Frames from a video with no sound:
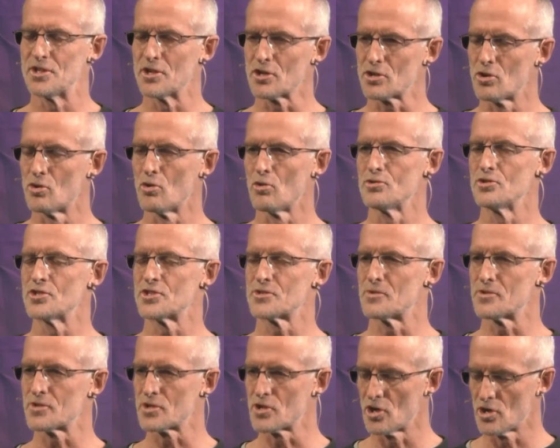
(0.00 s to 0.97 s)
in accordance
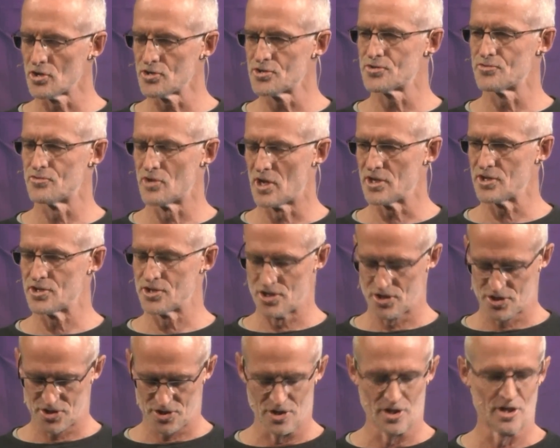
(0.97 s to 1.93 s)
with God's
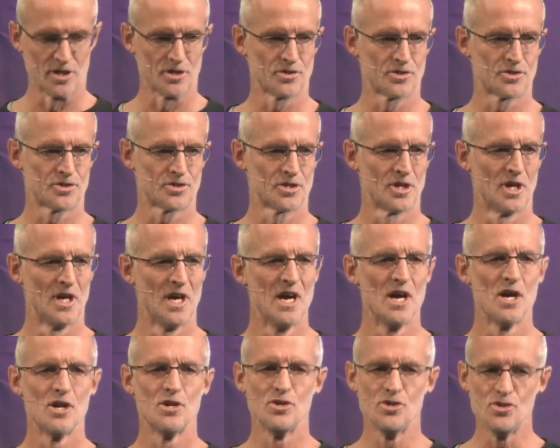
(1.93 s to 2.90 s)
righteousness,
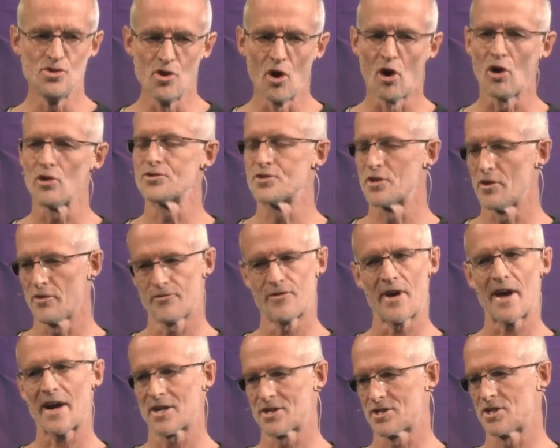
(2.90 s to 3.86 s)
not
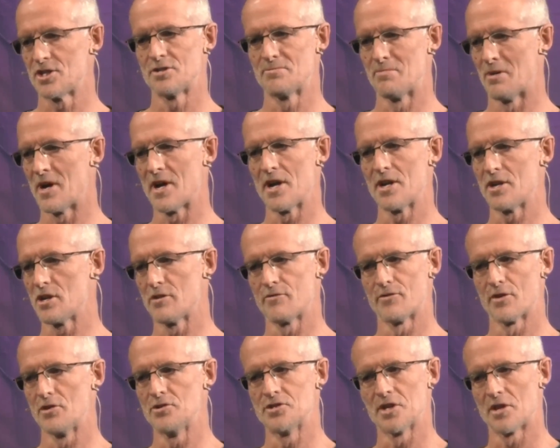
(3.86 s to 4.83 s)
affected by any of
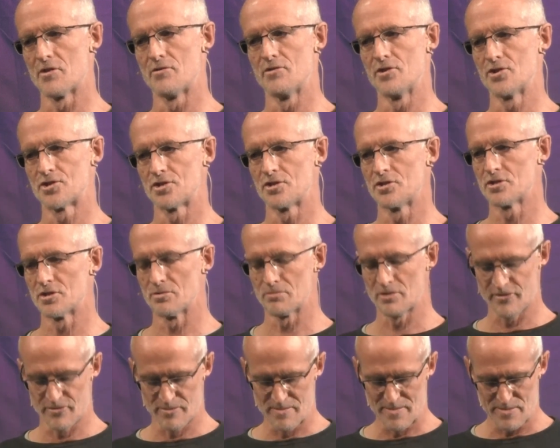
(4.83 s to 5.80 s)
those other issues that
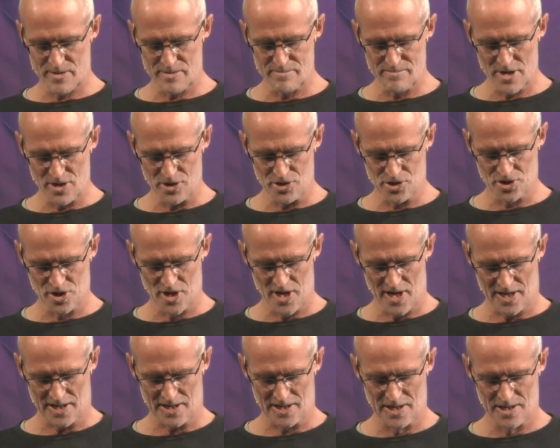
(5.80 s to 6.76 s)
we've been
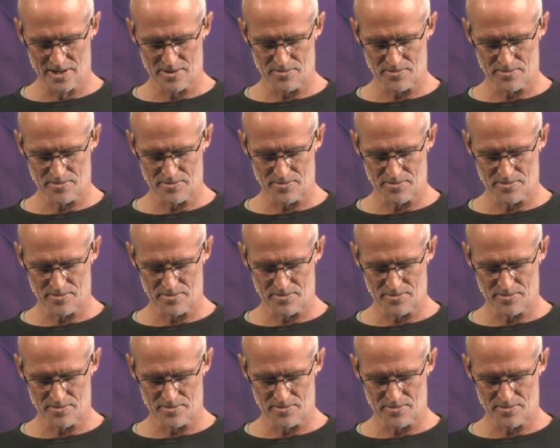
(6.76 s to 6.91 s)
mentioning.